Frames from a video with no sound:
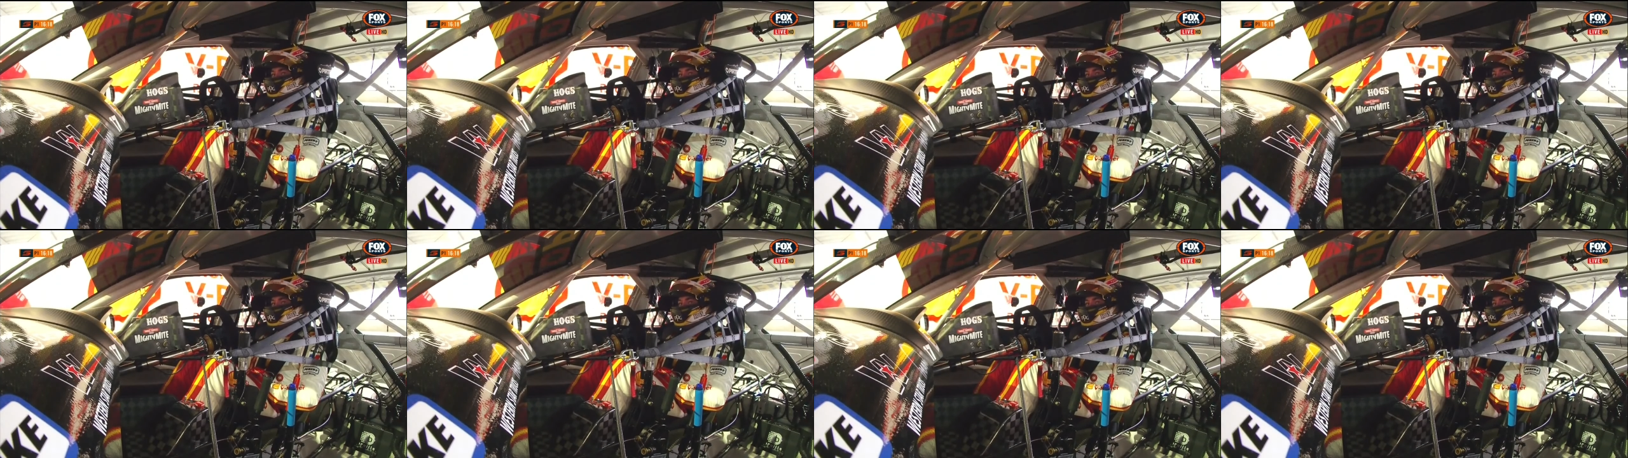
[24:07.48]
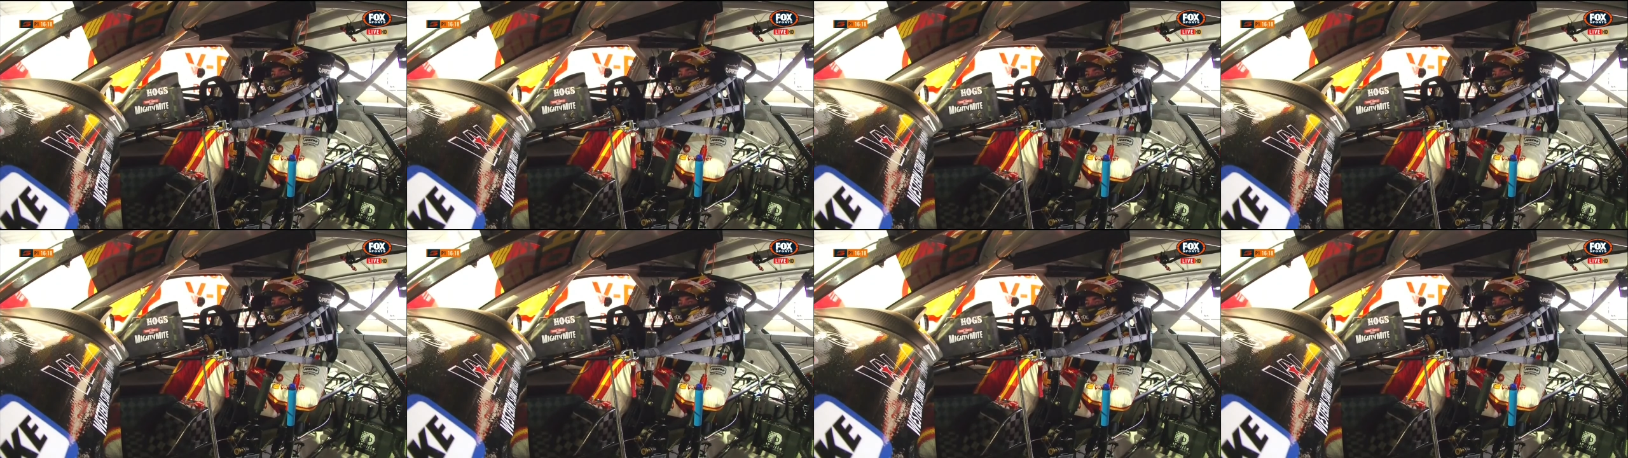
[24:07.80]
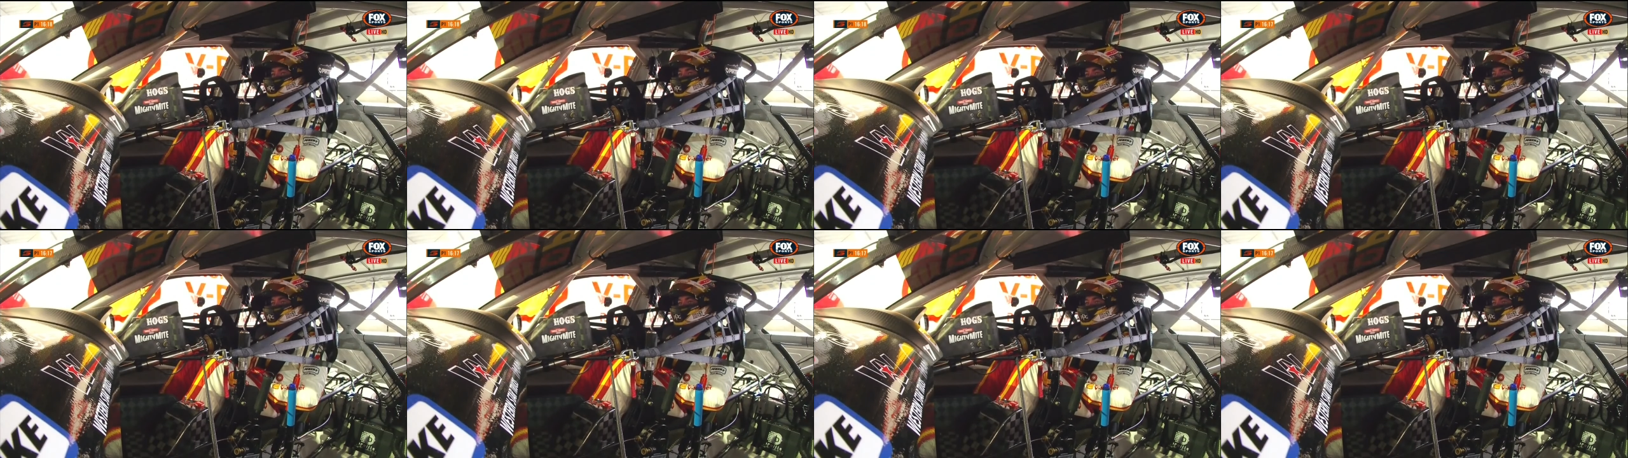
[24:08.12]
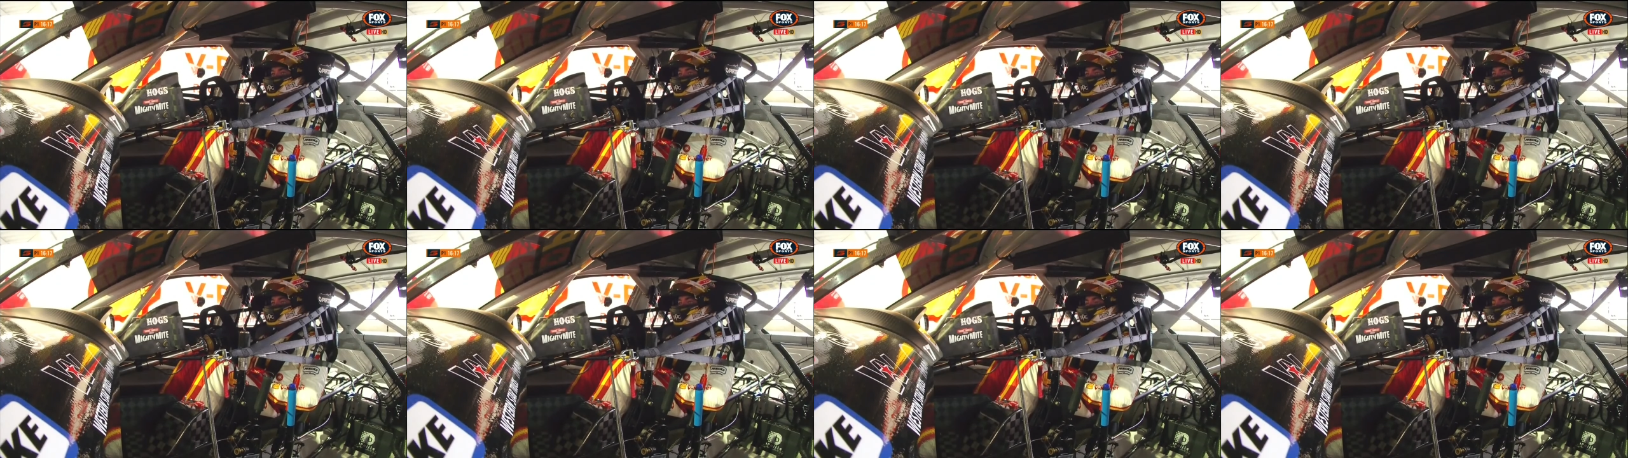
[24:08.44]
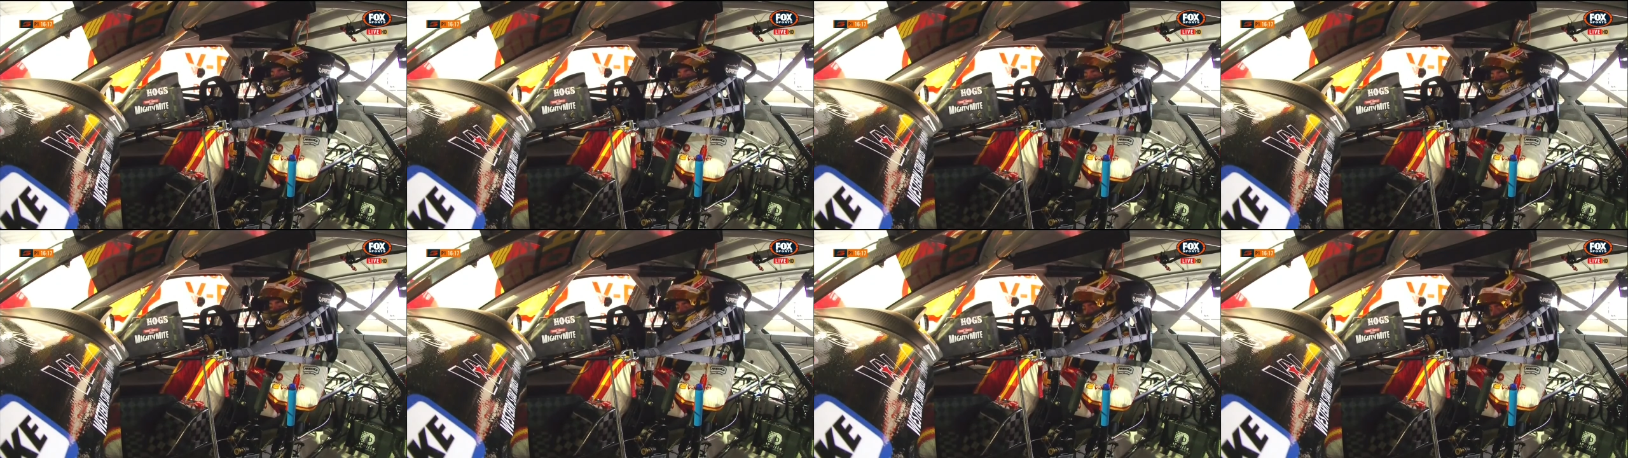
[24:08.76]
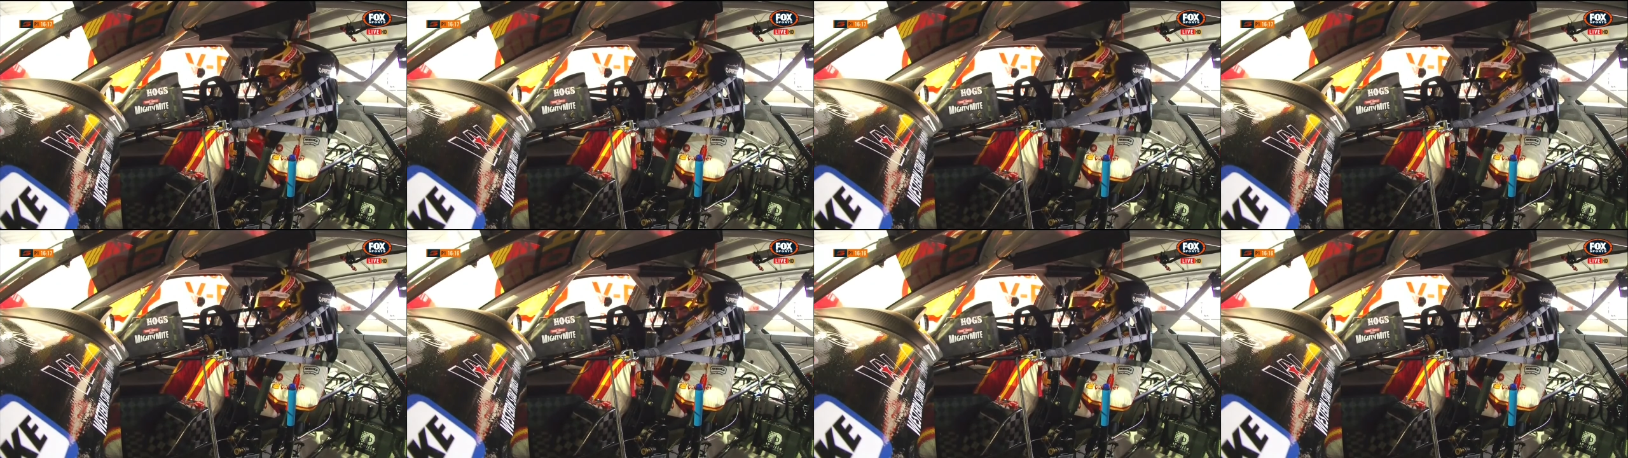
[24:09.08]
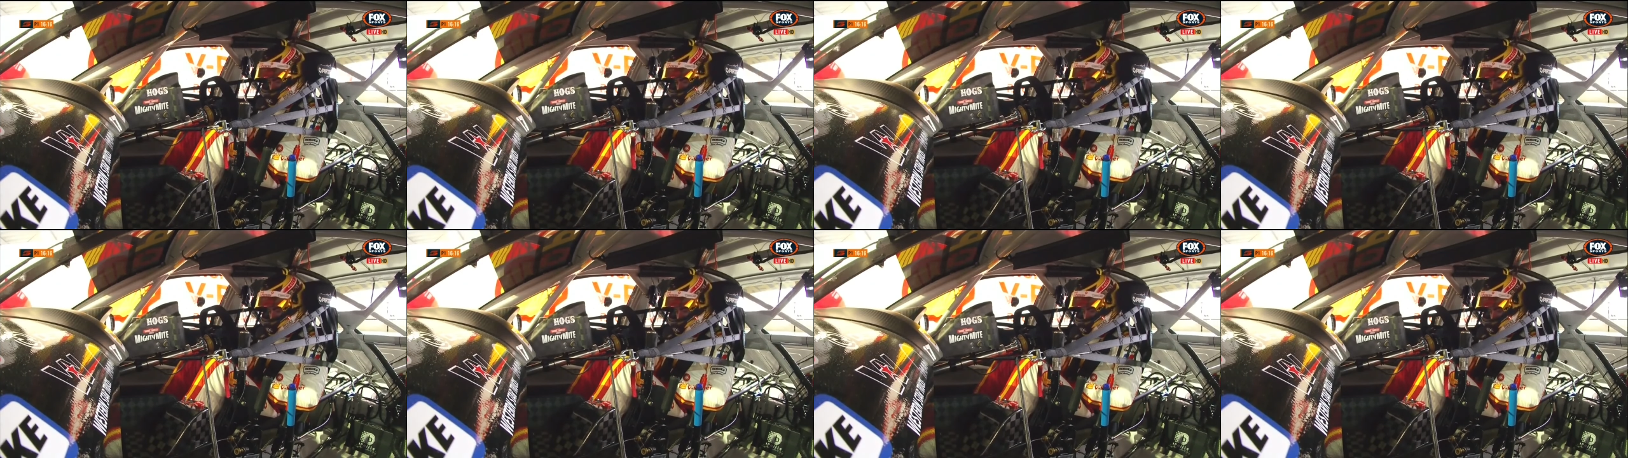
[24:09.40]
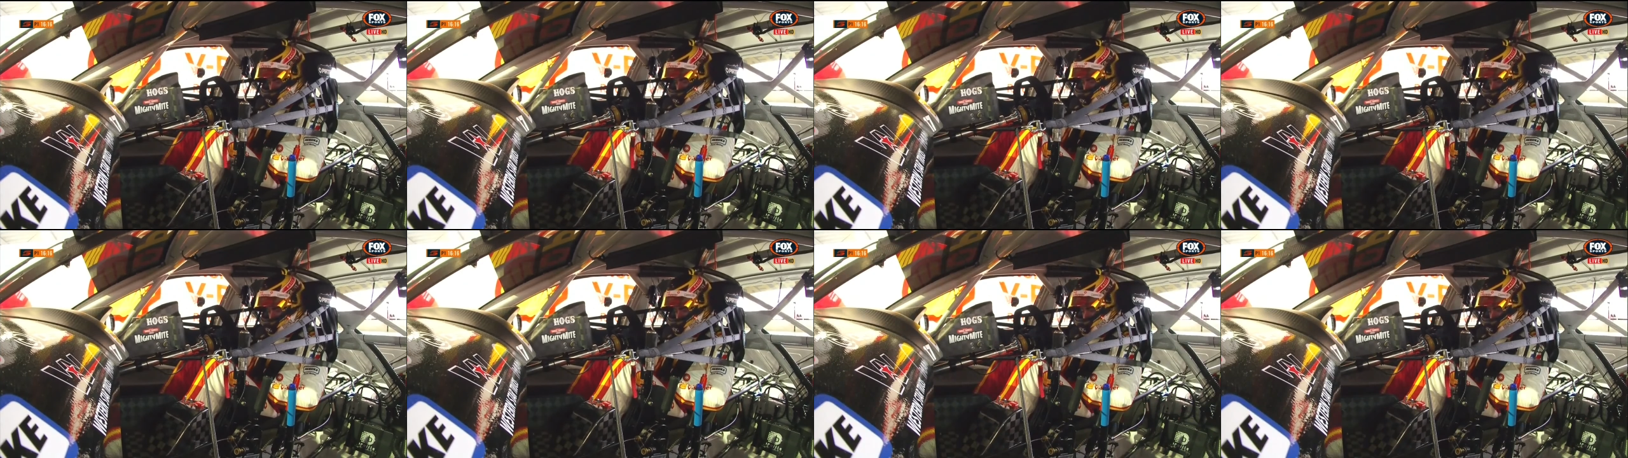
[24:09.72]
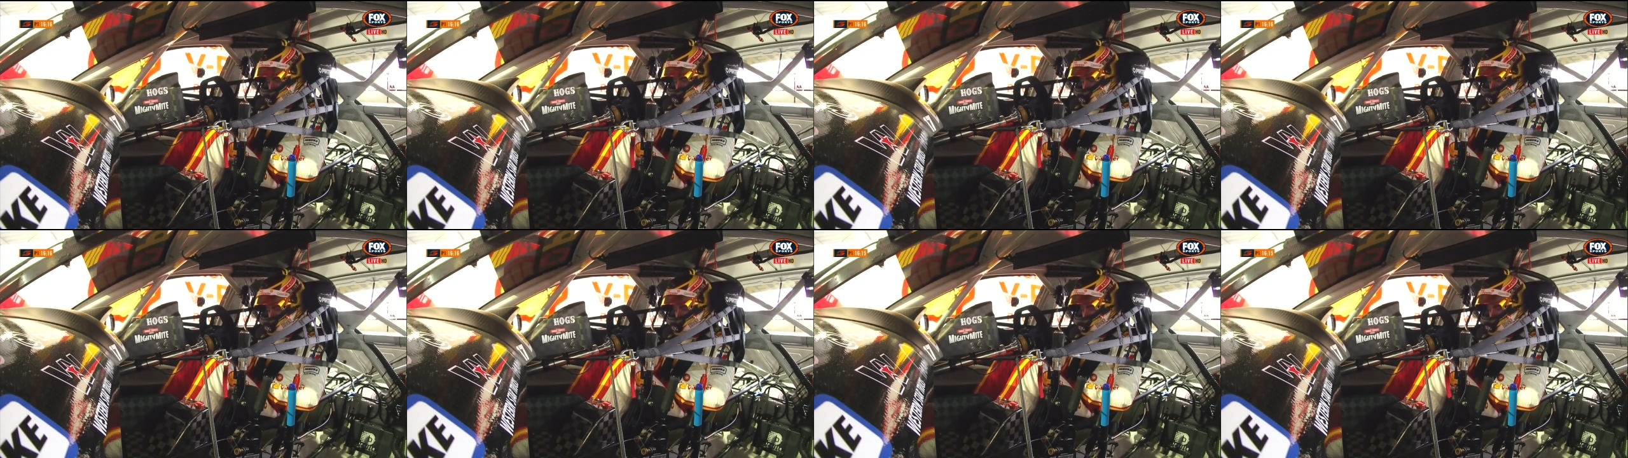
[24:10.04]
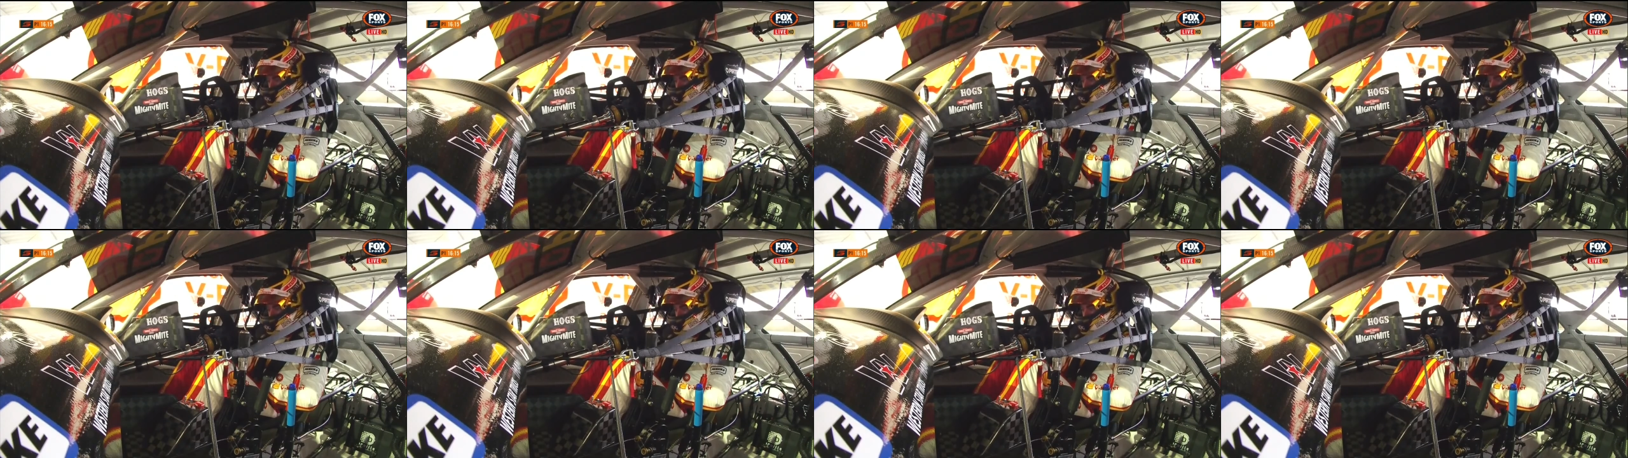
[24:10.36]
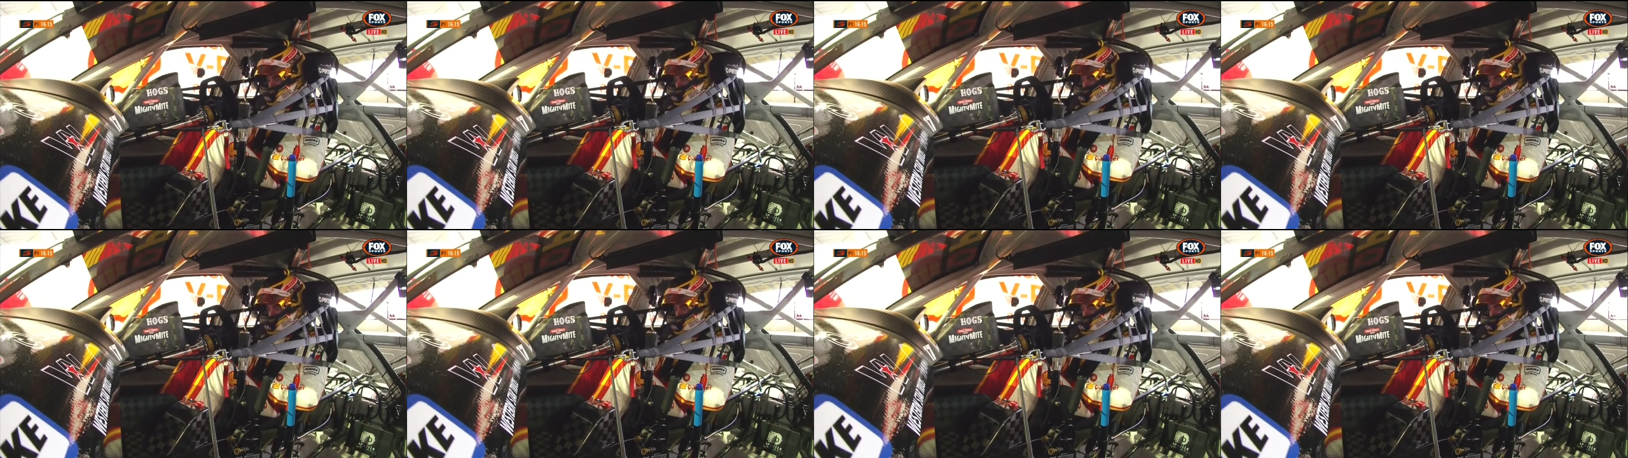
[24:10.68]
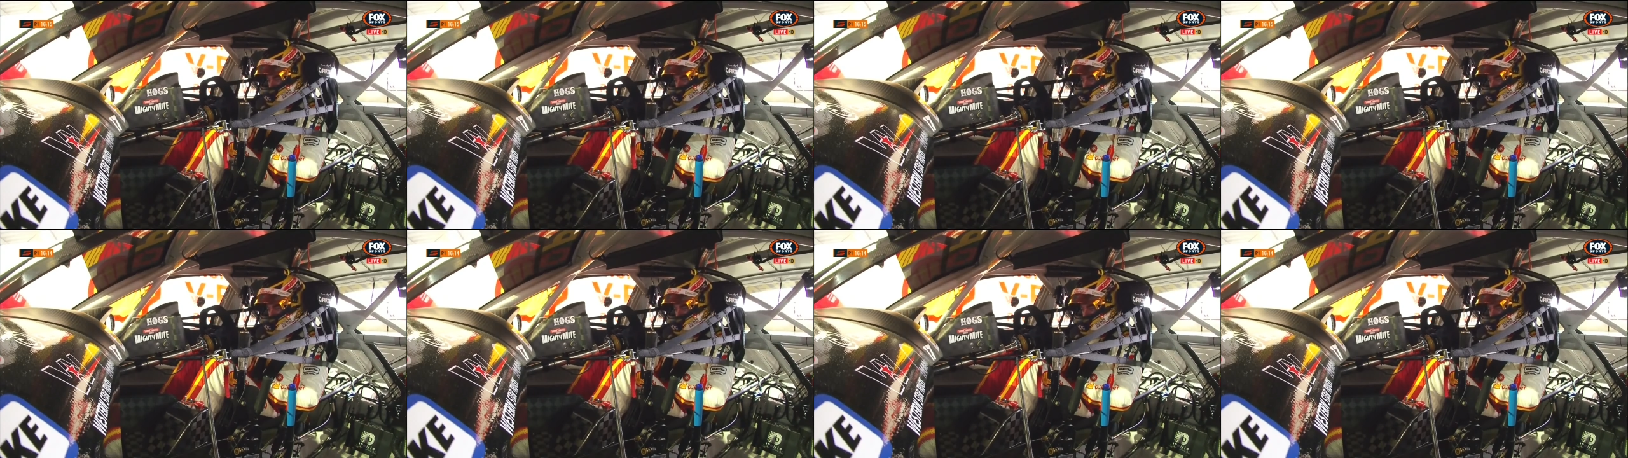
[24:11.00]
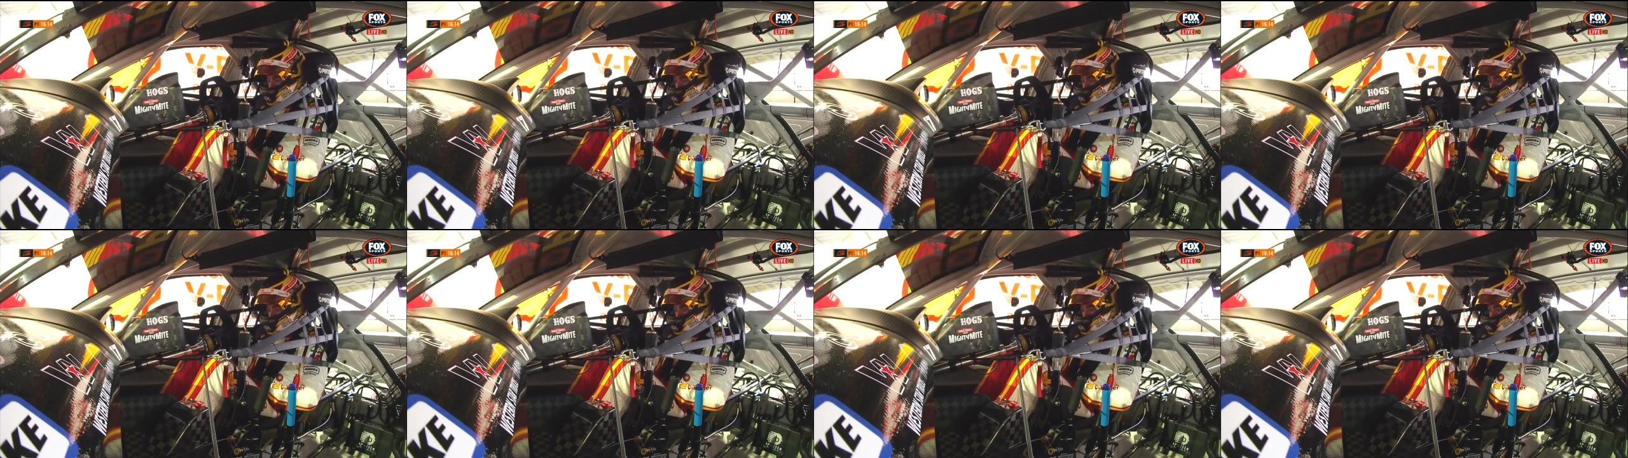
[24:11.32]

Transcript: [unreadable: no face in view]